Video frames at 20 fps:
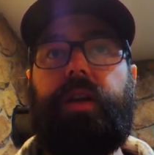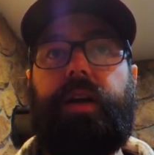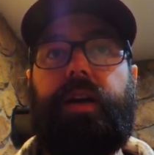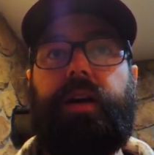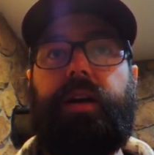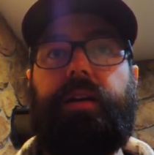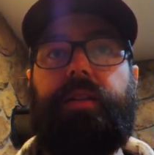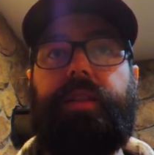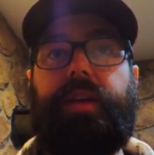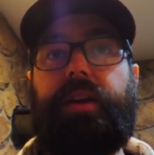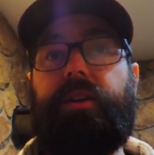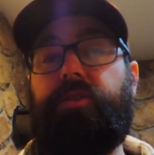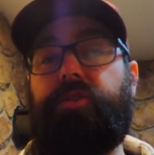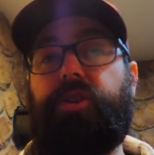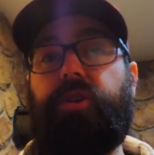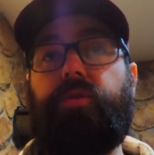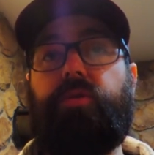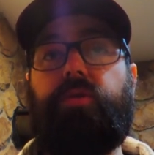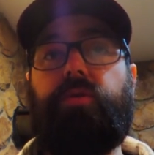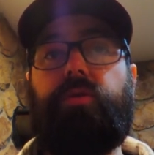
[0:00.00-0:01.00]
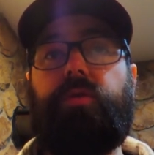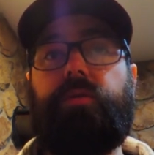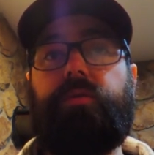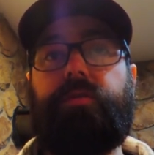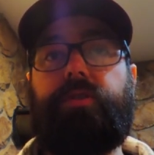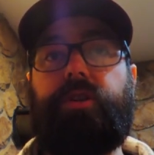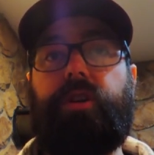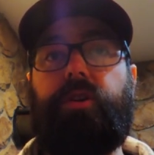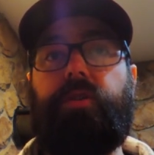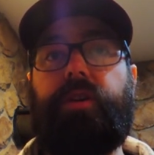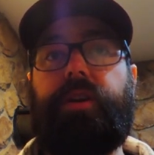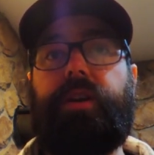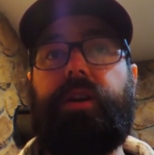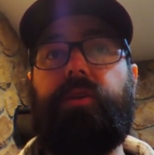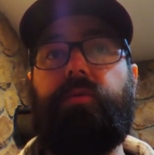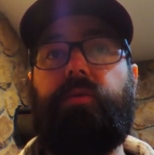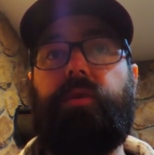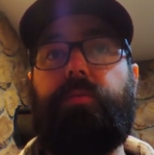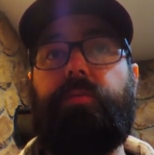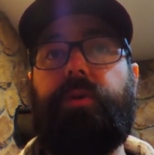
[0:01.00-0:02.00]
are so cool. So
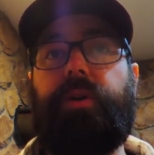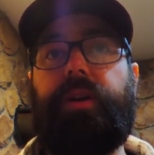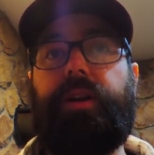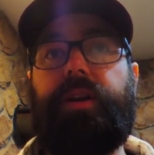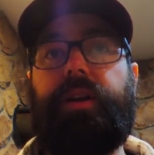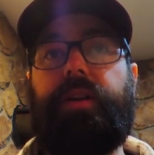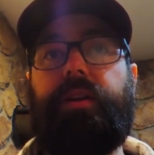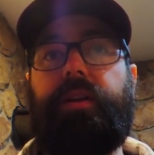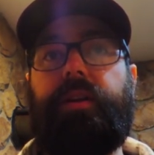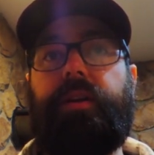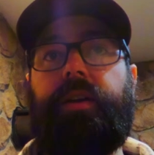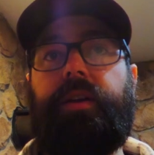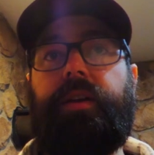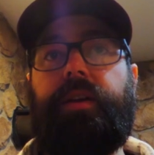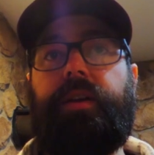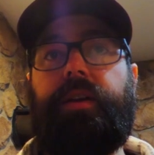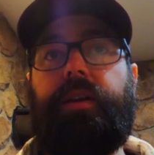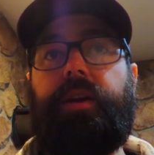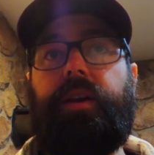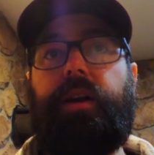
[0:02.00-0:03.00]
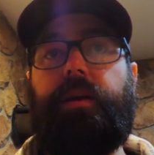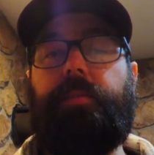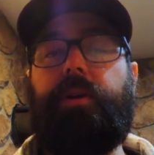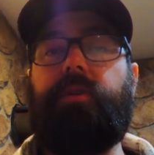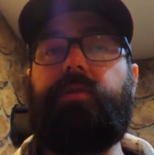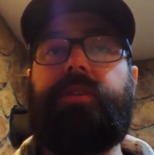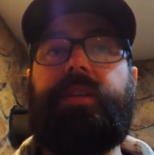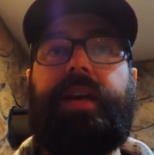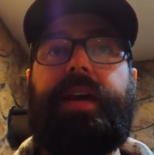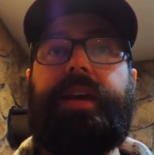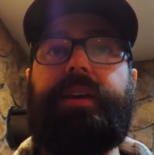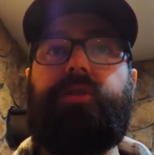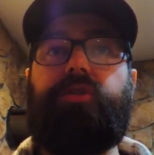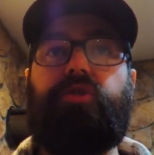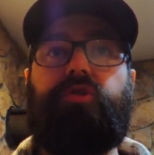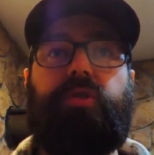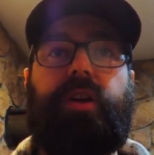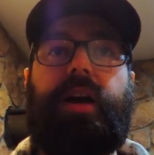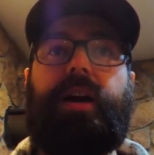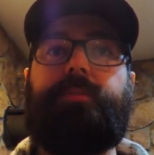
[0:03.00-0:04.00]
here we're putting about 10
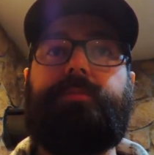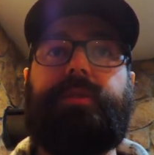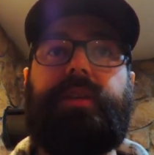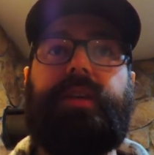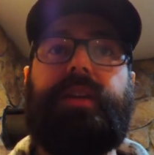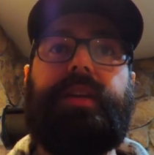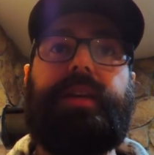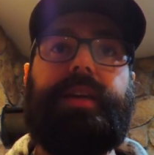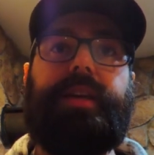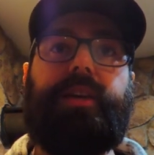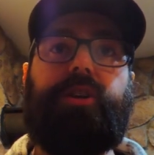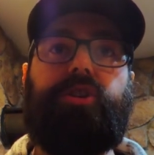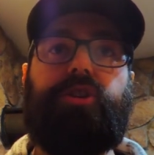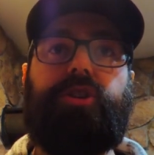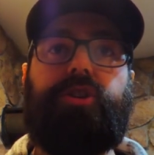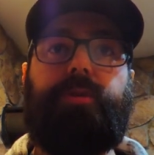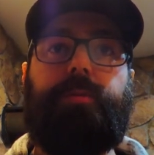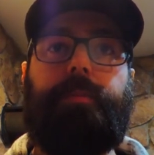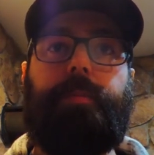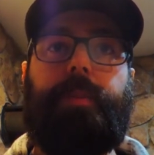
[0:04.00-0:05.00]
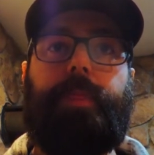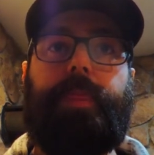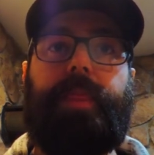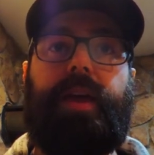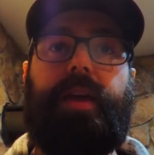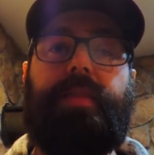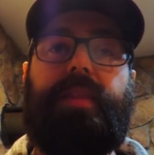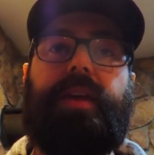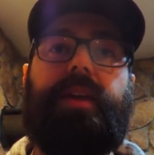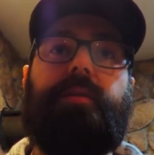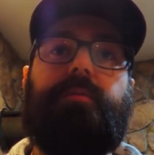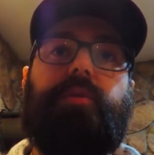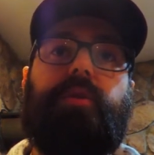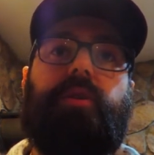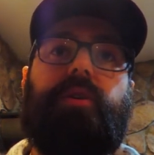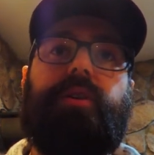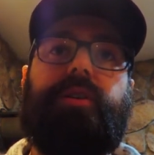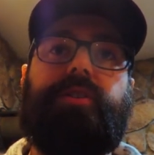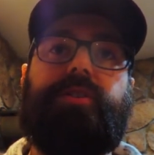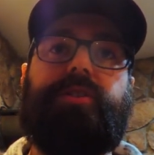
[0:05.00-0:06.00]
drops in each, and then I'm
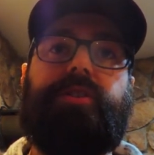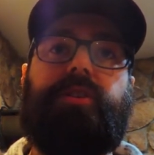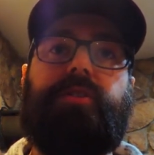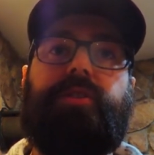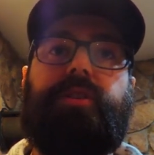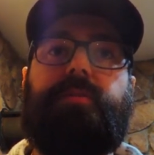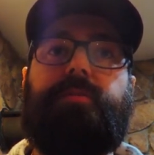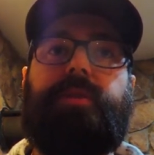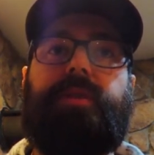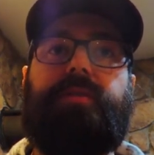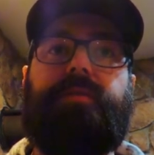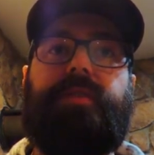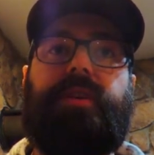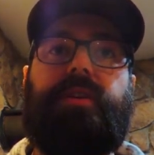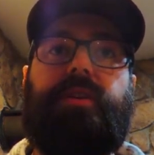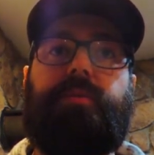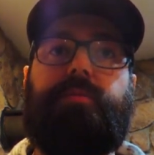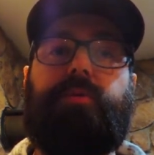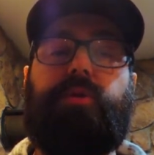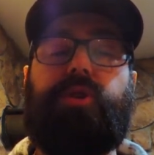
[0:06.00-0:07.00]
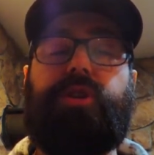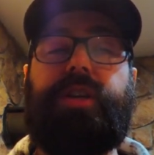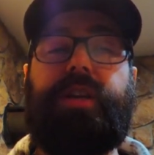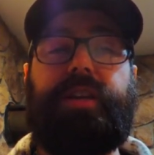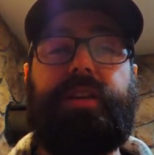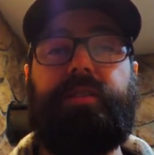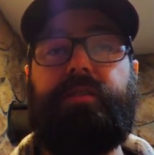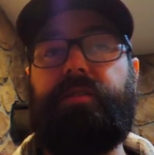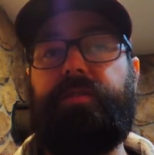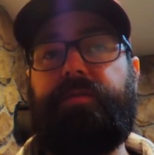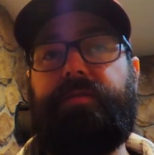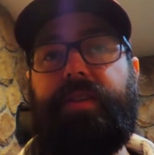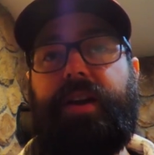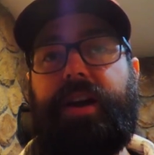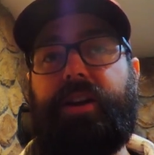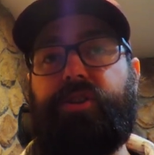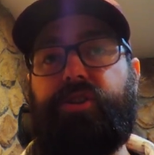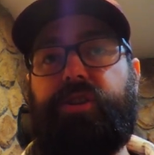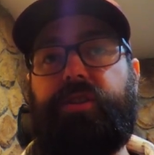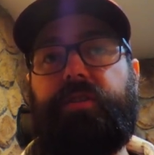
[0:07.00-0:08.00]
going to stir them in a very particular
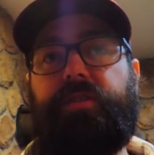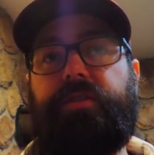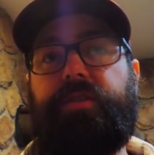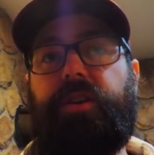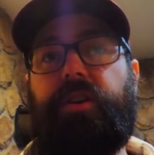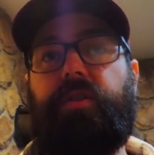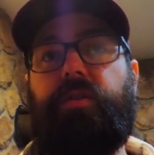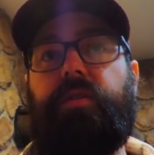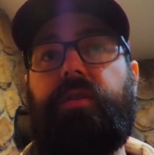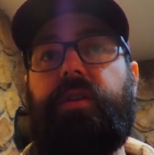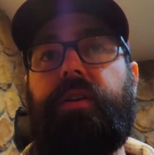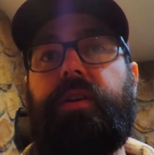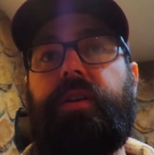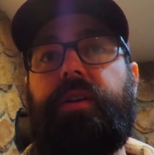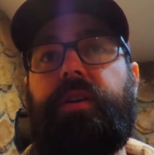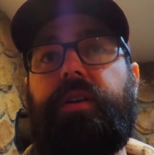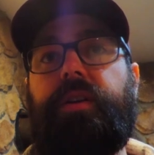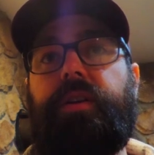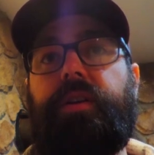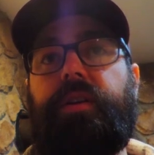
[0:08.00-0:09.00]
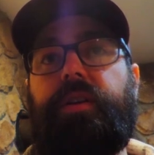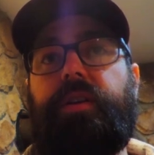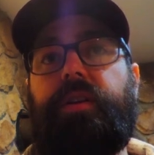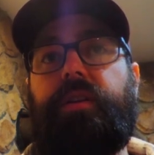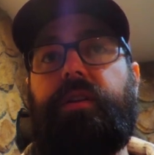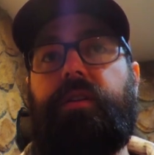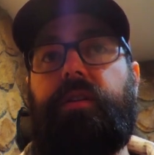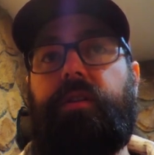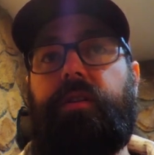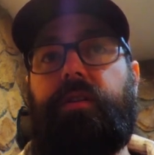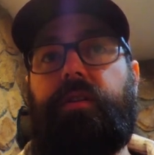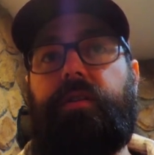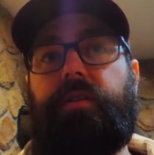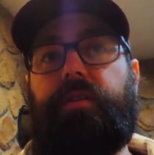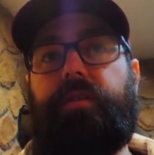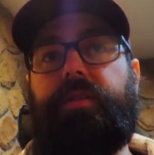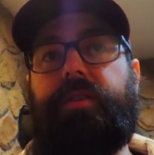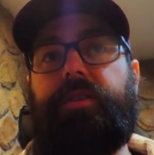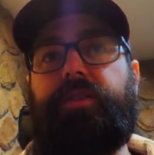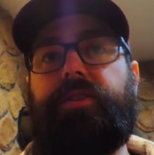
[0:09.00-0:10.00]
fashion. So
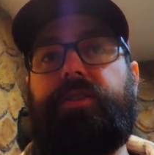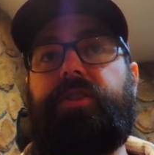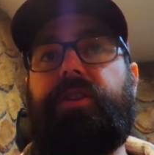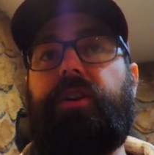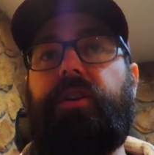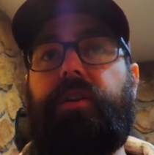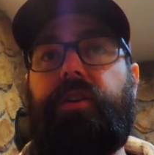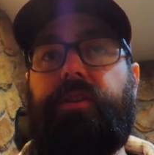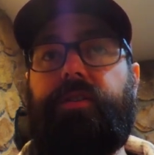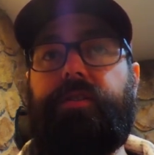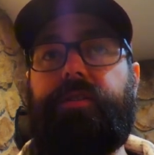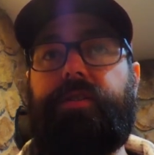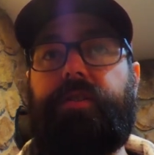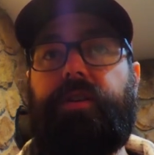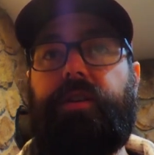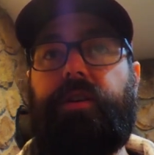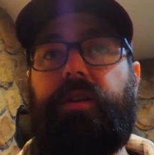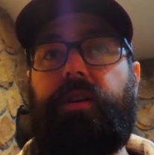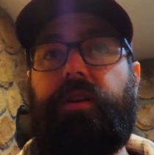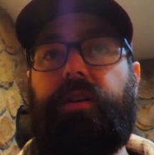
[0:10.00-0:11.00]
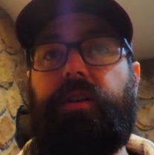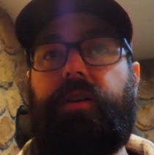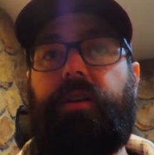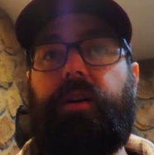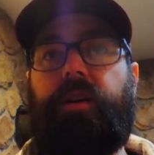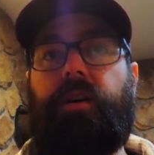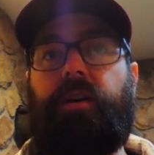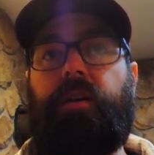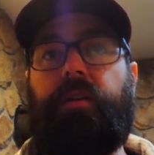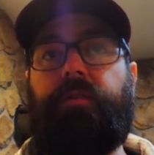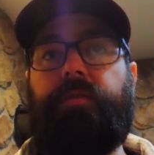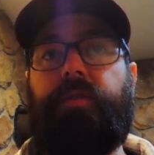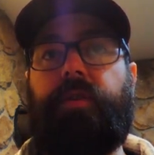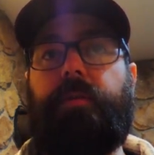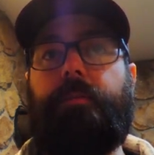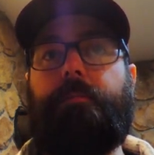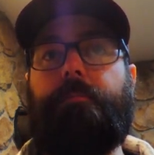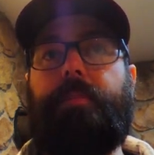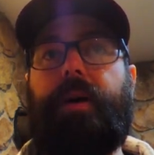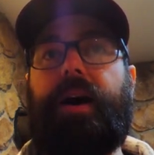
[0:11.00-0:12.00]
the stirs are
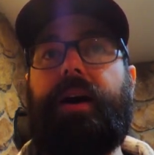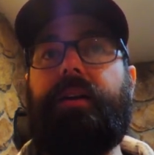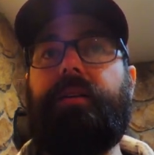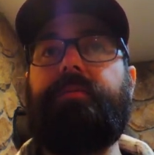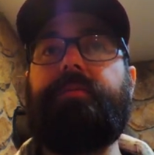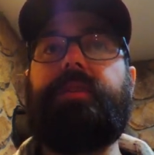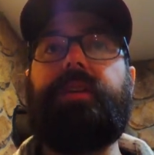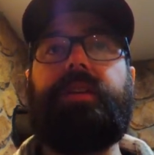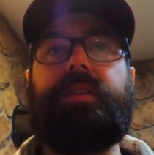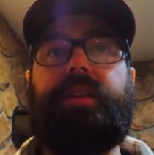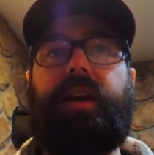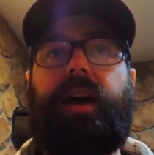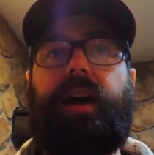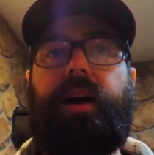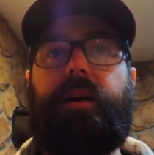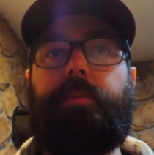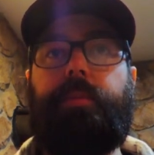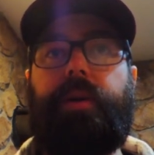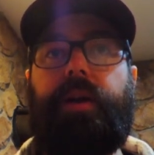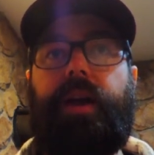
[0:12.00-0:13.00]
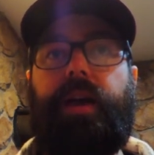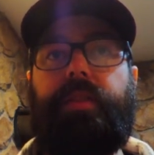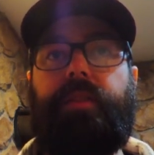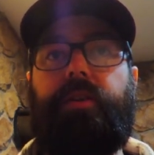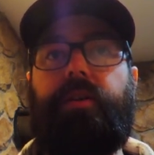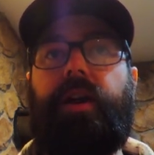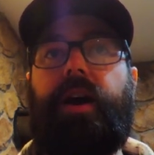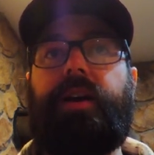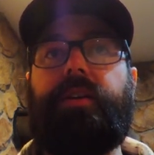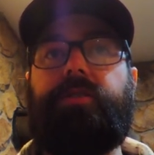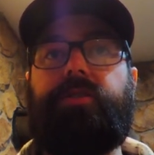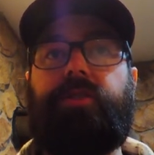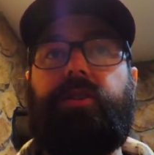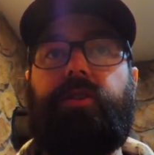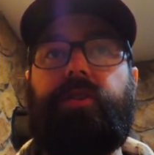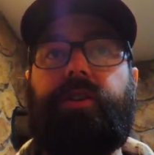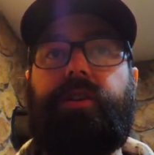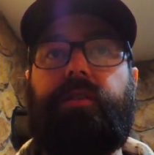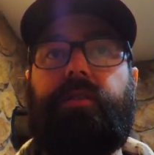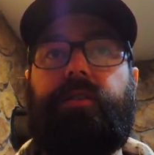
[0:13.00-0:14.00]
from bottom to top, and they're not
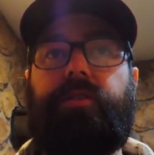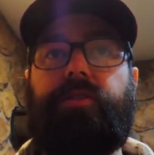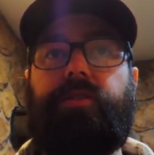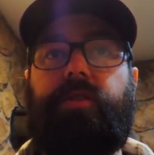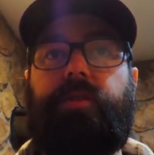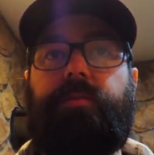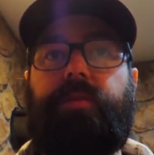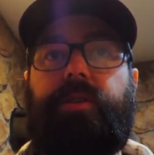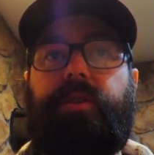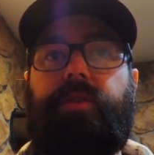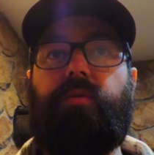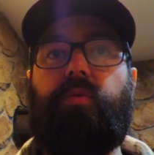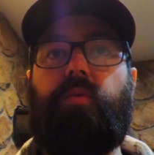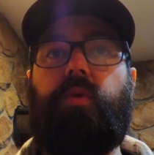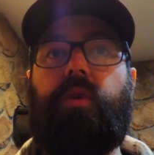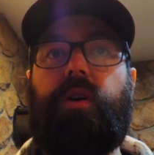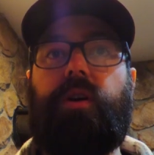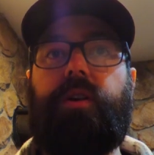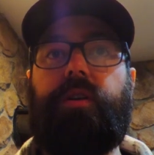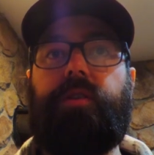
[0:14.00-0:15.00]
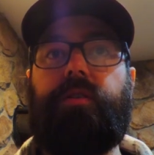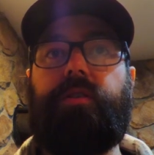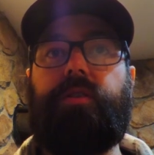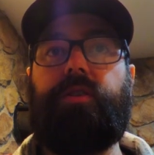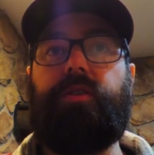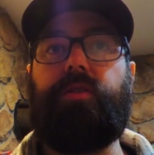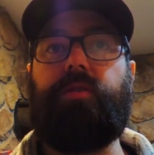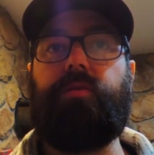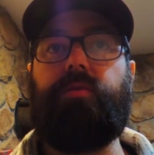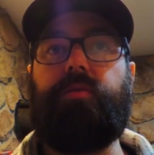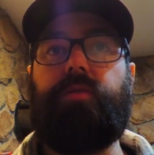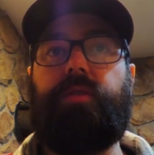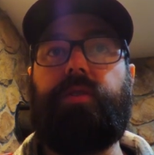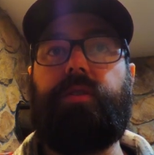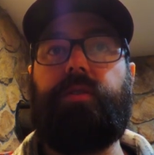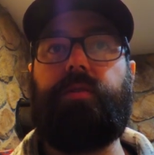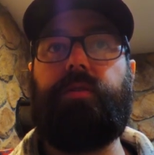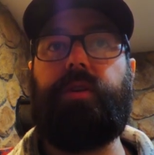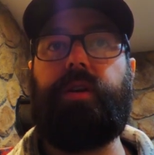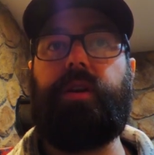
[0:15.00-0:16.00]
circular. So I'm do 1, 2,
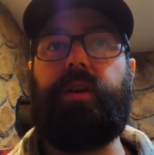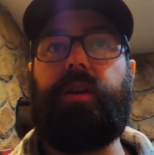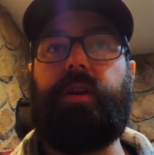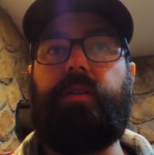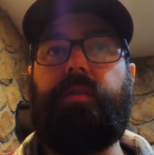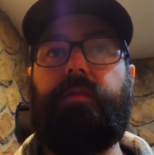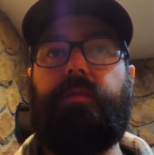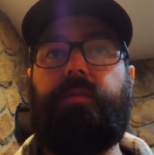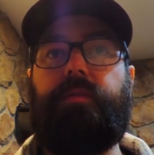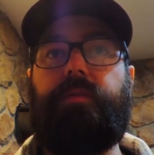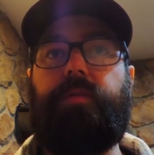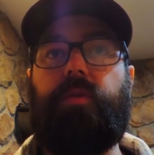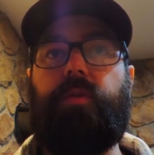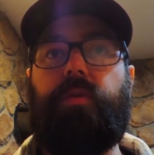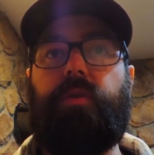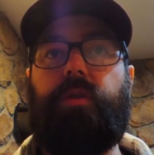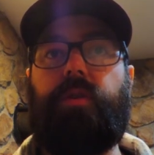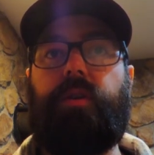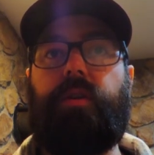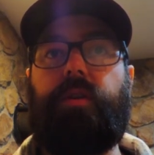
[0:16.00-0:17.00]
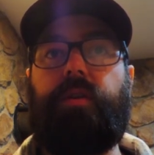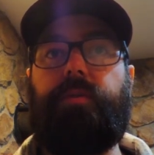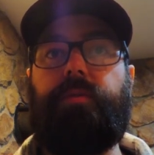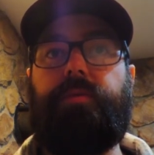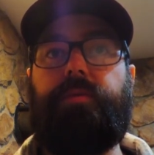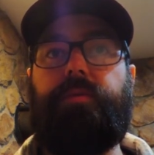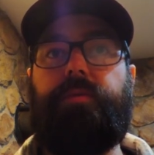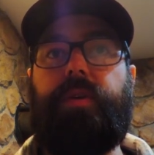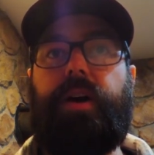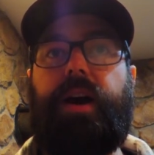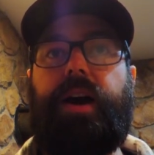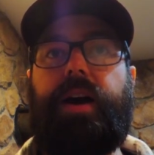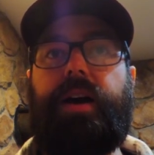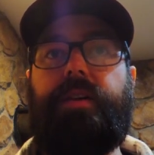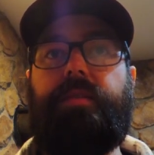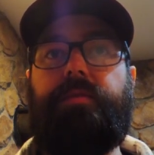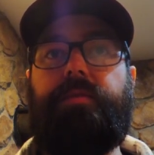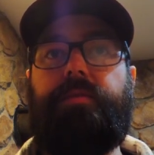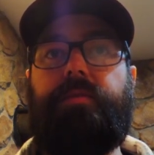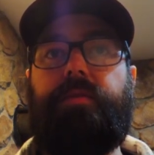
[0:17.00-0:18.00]
3, 4,
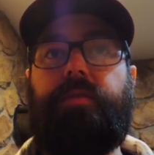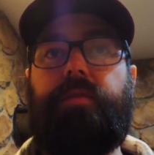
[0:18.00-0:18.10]
5,